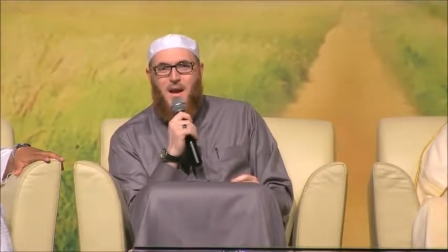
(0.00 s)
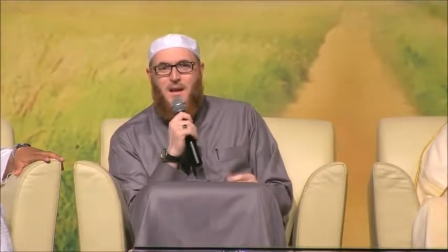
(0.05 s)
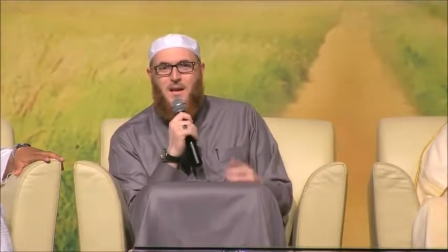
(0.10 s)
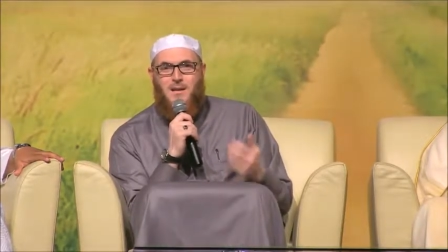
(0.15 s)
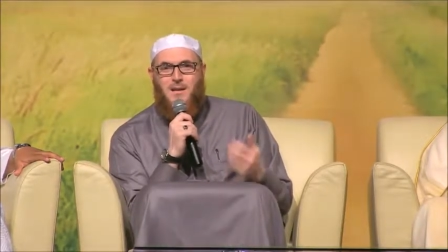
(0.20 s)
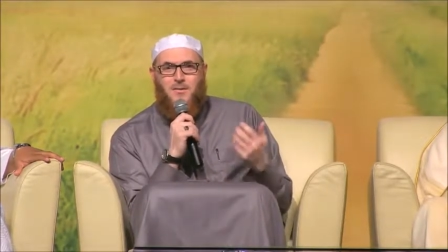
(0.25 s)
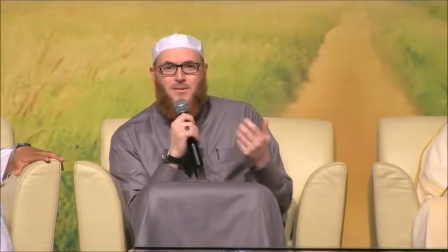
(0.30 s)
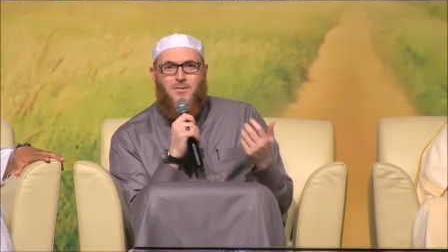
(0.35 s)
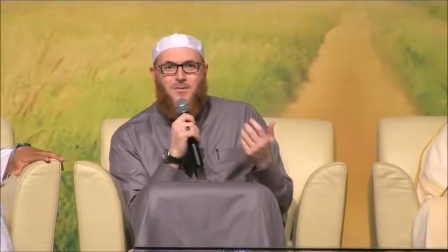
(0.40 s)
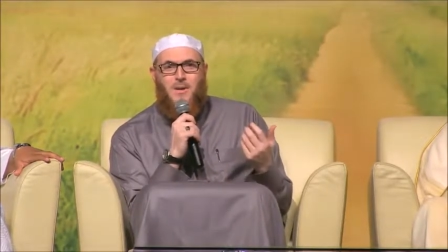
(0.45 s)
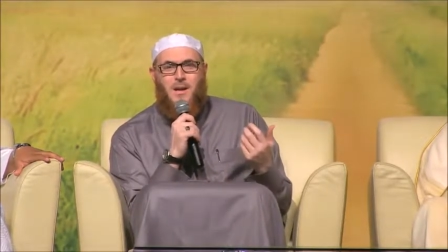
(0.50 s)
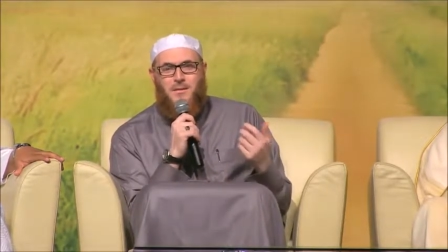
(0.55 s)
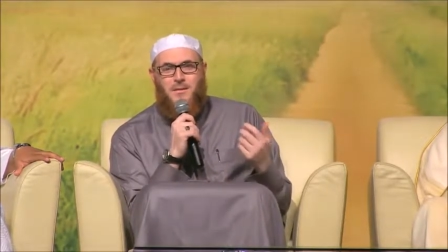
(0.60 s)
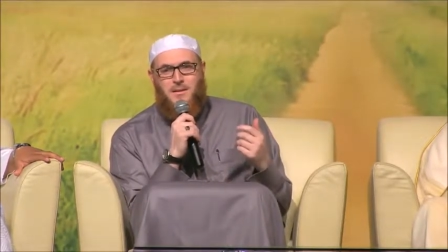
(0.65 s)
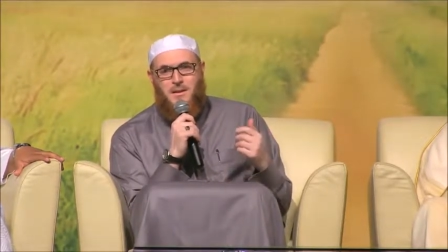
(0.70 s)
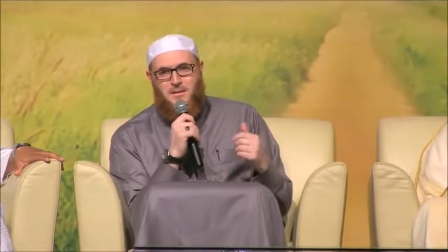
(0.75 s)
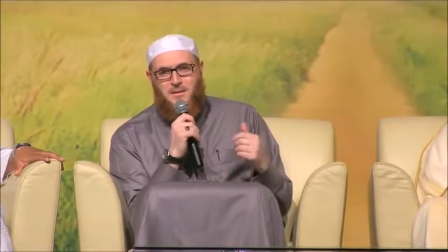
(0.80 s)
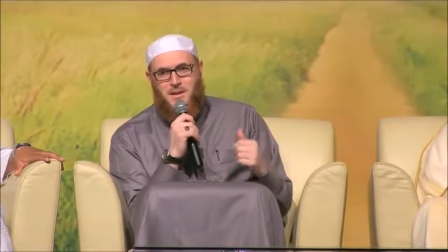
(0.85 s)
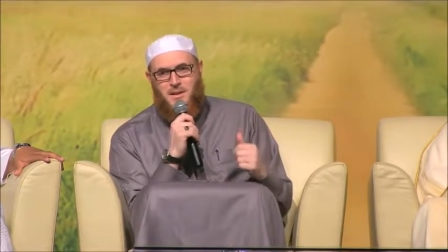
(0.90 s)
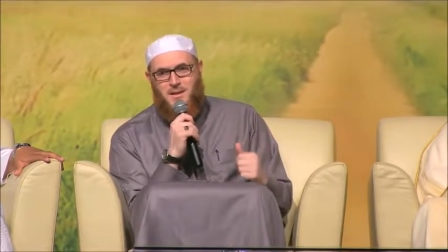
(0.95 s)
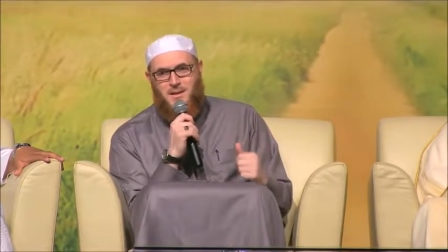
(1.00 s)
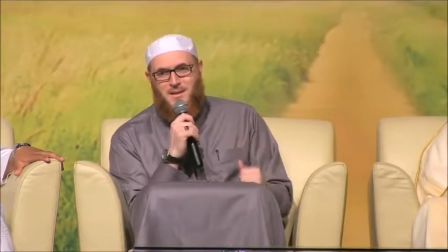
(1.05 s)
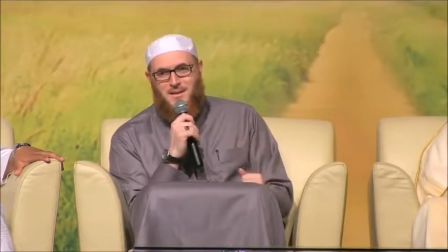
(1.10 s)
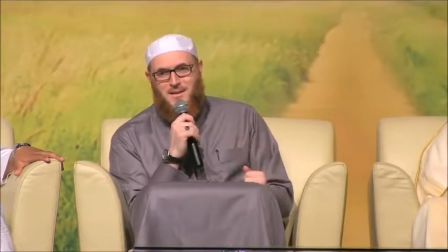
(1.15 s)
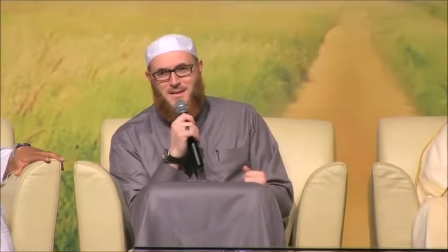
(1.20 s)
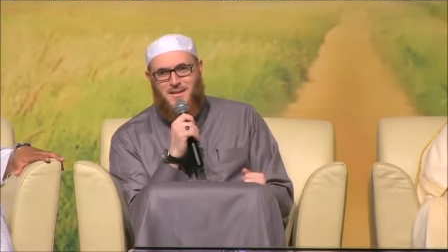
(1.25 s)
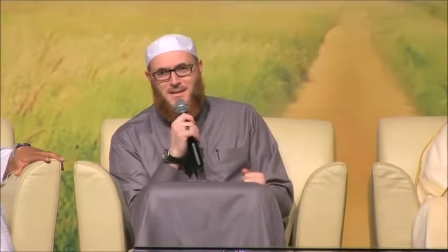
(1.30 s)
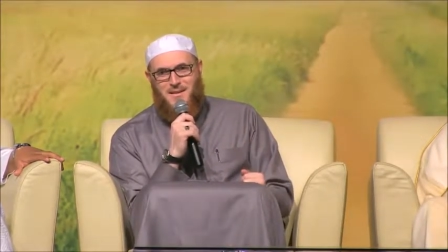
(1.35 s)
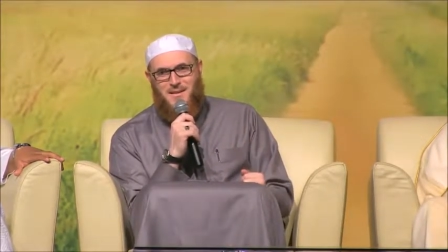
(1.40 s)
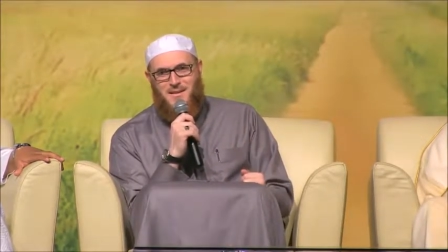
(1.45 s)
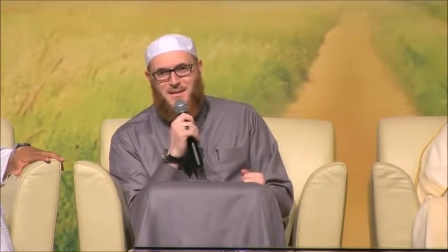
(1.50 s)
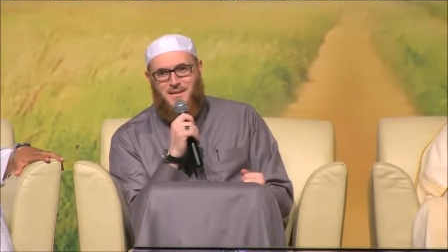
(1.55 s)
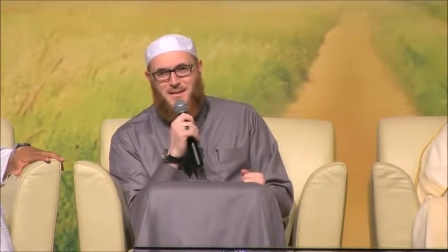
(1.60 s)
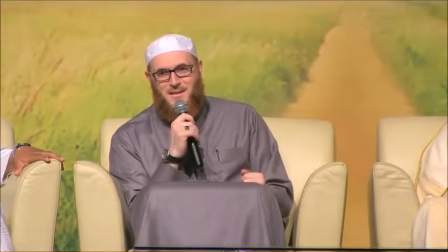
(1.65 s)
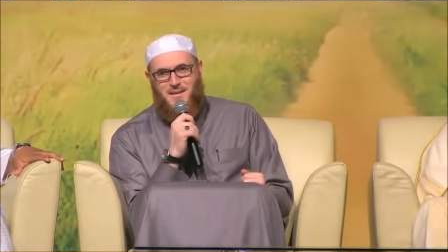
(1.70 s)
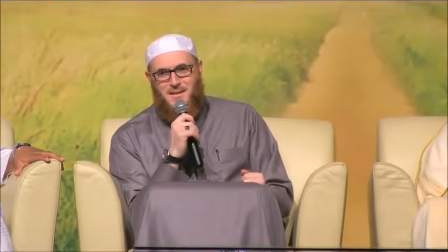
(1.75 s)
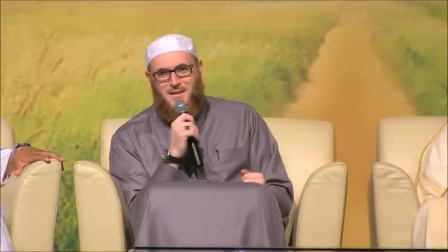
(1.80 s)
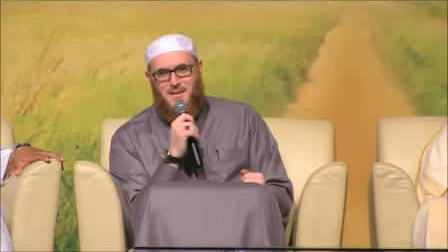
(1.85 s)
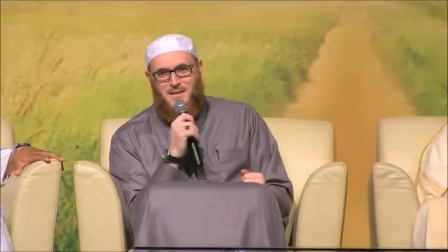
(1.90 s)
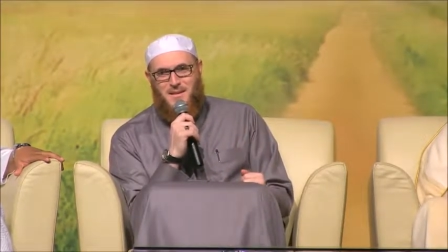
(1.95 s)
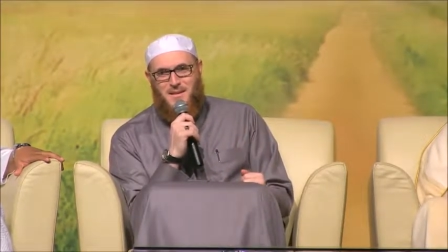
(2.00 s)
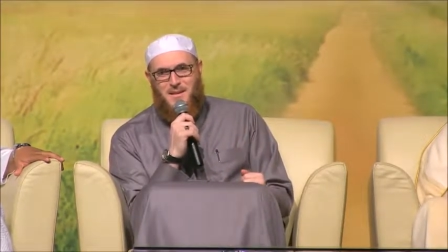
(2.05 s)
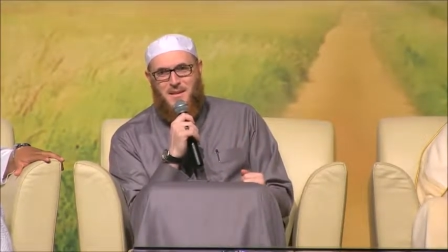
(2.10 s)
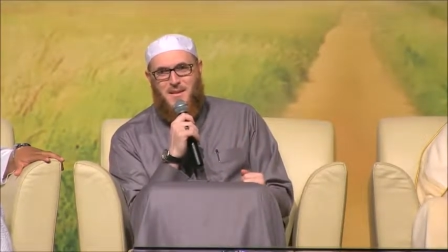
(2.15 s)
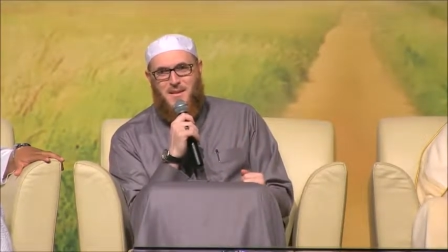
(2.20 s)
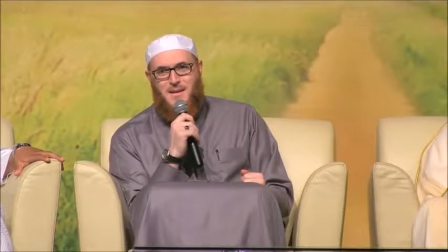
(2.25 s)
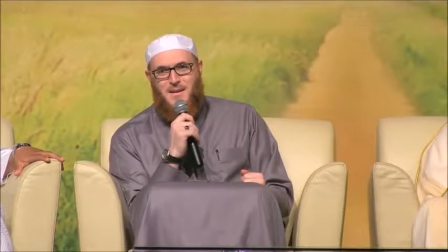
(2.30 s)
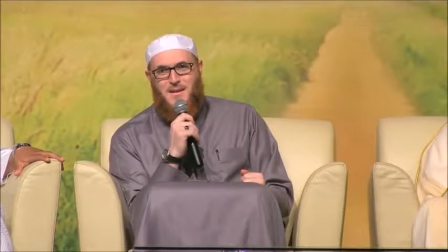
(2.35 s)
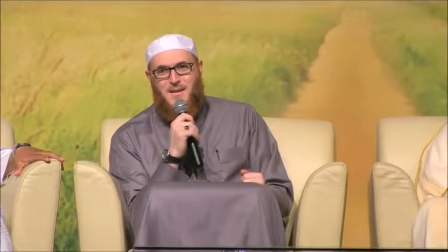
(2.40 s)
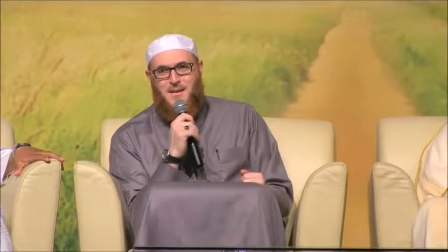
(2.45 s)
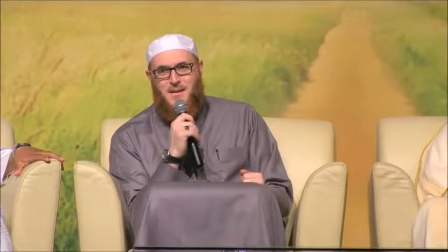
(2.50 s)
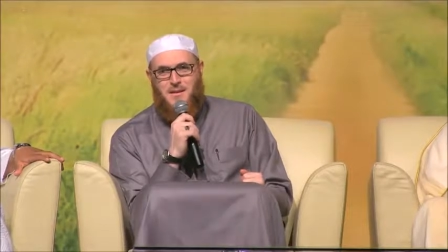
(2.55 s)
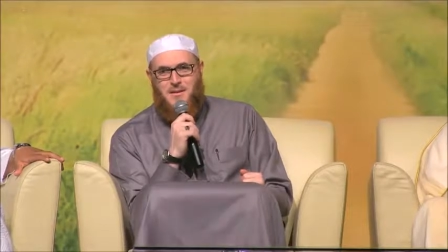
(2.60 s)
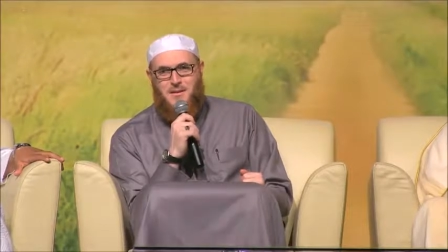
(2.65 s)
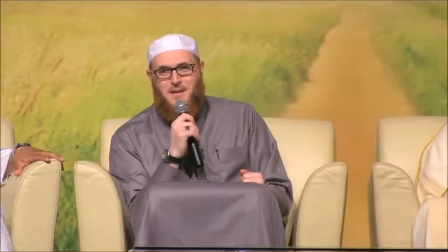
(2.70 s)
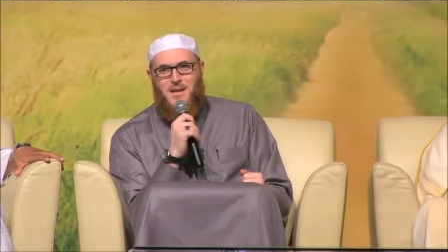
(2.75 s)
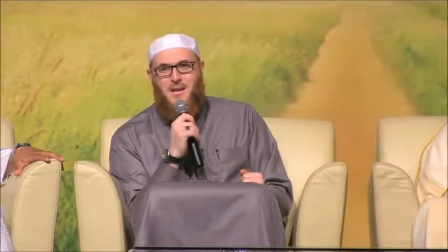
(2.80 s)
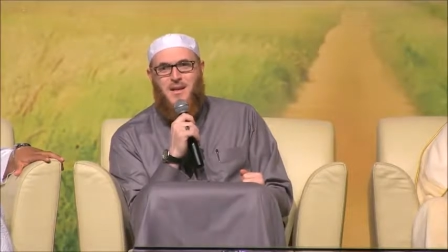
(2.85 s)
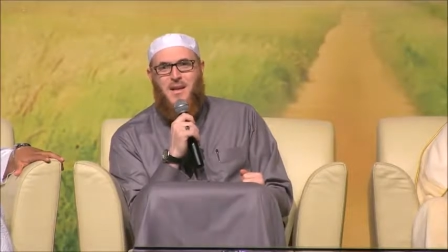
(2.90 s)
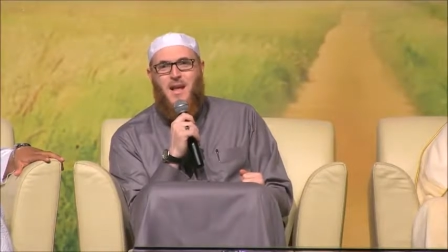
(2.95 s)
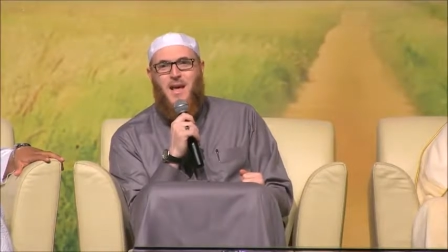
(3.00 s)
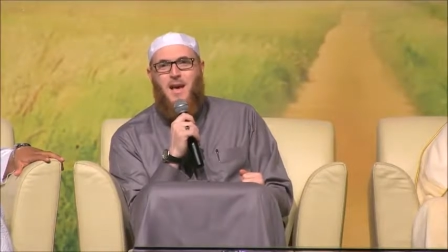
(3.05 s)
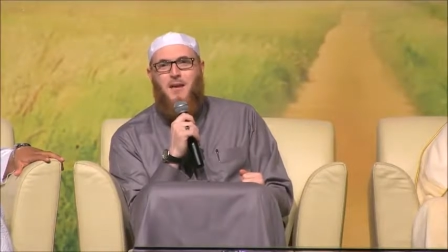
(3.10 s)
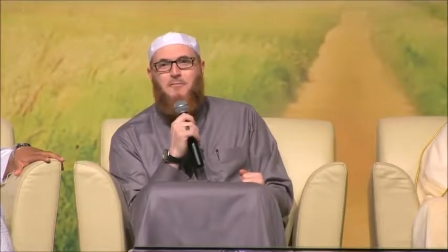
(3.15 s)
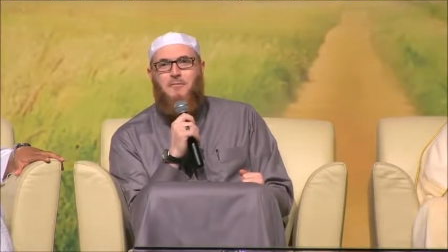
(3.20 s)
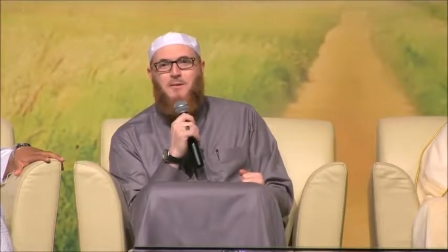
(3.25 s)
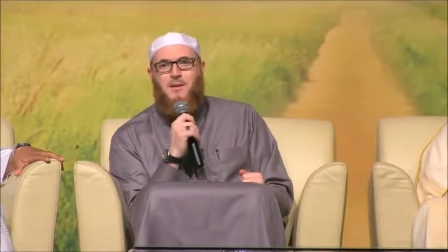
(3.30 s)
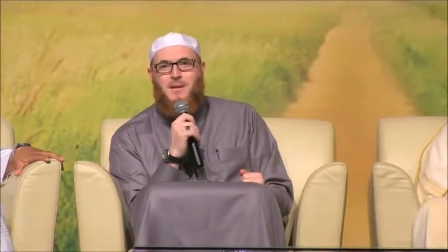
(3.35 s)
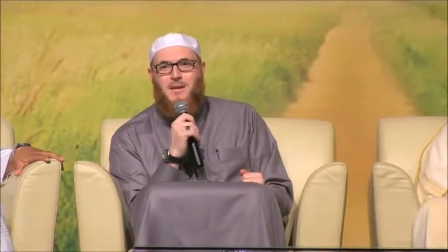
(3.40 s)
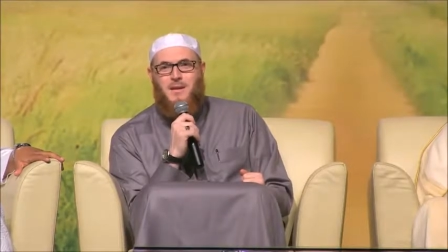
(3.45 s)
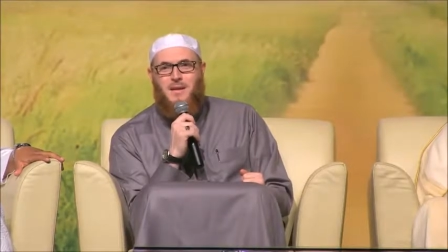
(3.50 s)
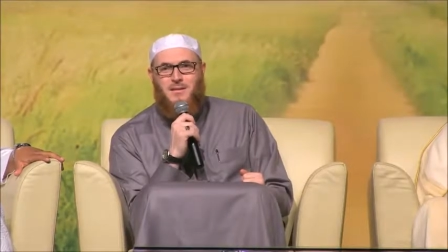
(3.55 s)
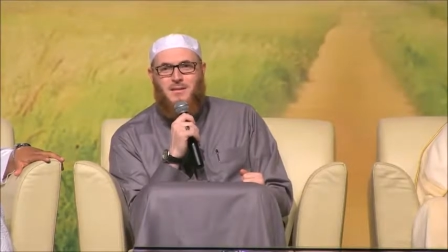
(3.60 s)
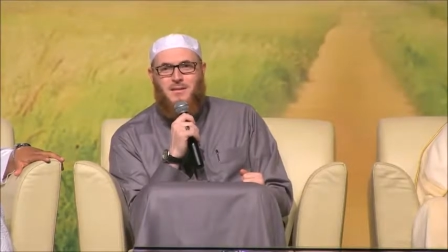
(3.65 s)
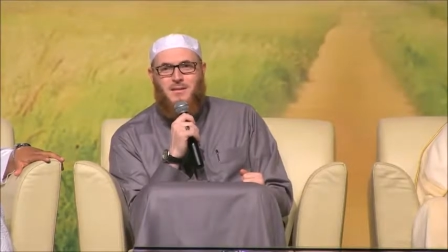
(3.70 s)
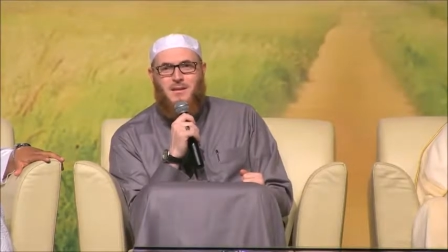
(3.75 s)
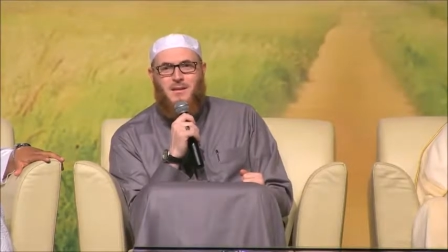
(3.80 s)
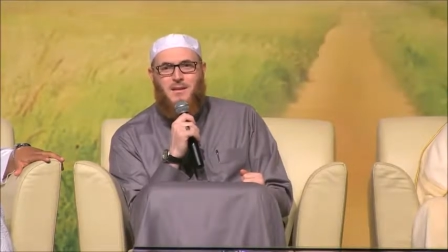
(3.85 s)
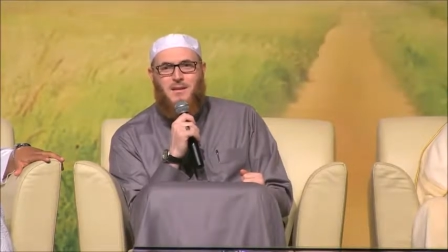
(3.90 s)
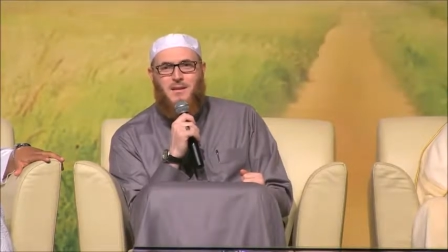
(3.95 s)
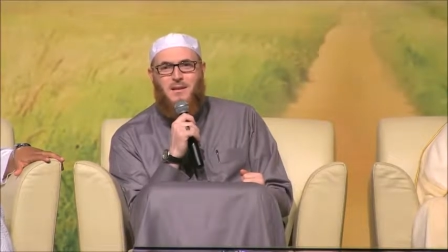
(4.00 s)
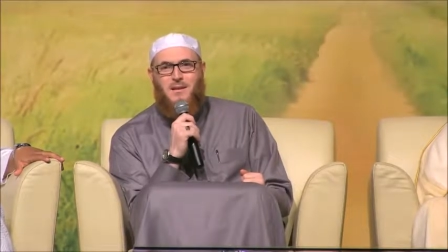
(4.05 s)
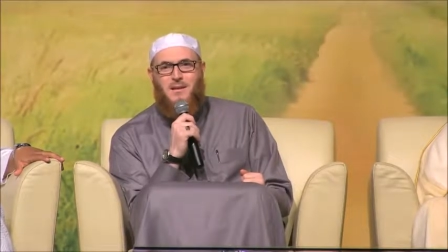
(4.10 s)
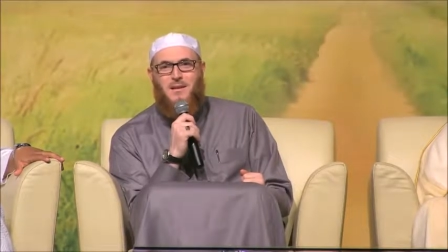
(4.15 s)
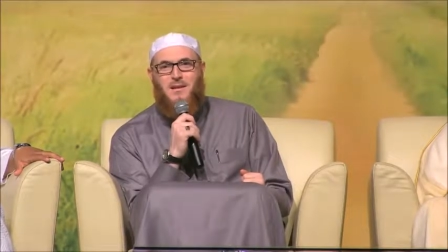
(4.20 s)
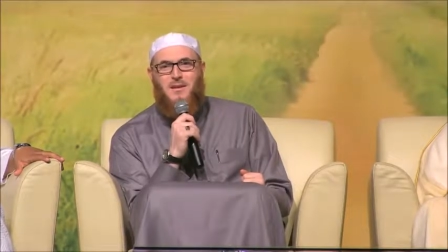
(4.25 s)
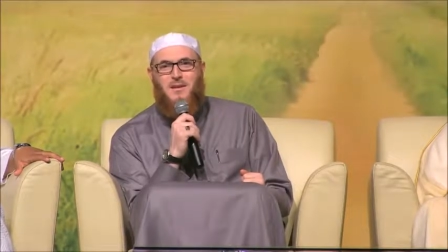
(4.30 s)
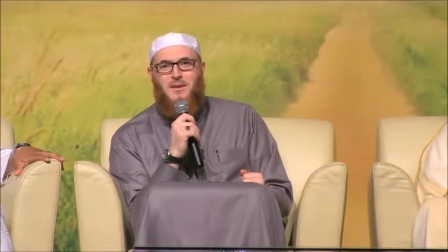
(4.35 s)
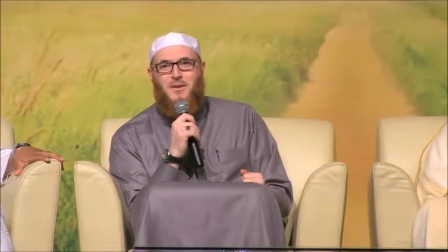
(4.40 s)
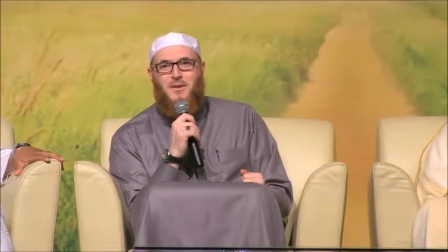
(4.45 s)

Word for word: And in Surah Al Jinn, the jinn, after listening